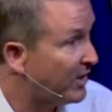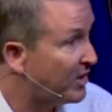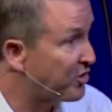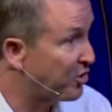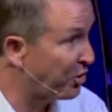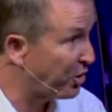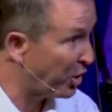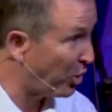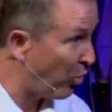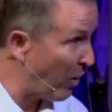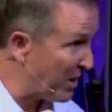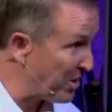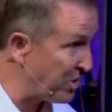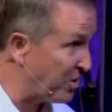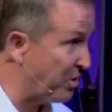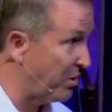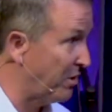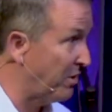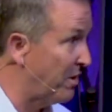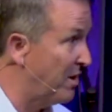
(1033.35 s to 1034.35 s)
So the
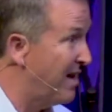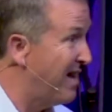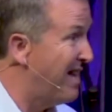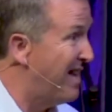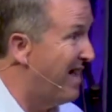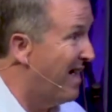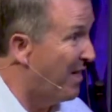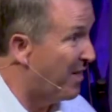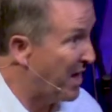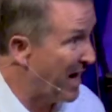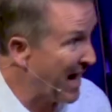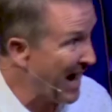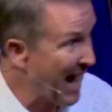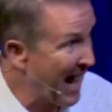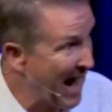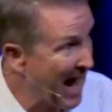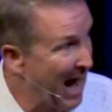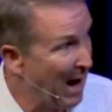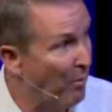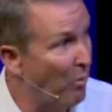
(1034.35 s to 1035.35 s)
question that I,